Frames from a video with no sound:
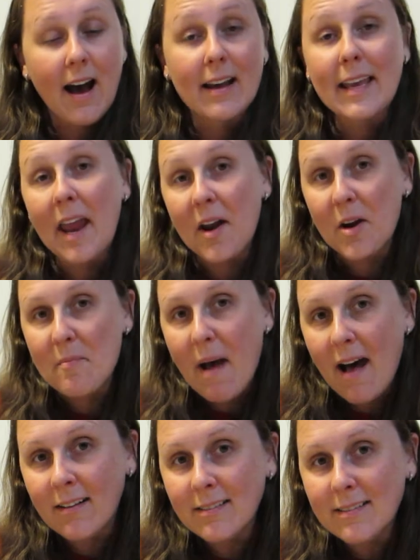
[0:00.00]

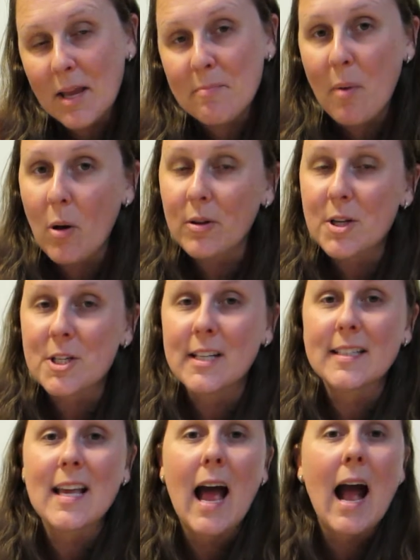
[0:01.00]
caramel, in Polish
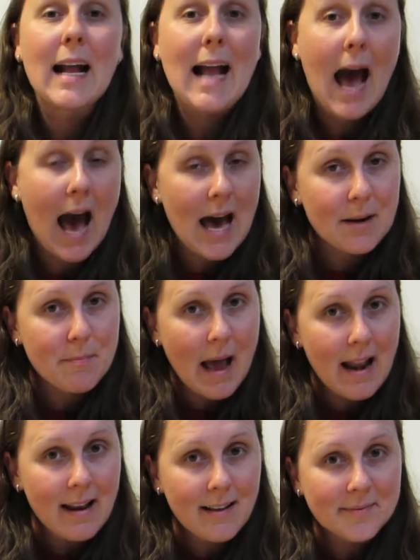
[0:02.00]
is
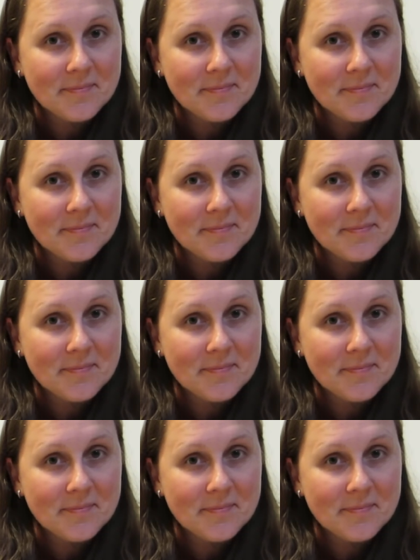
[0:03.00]
karmel,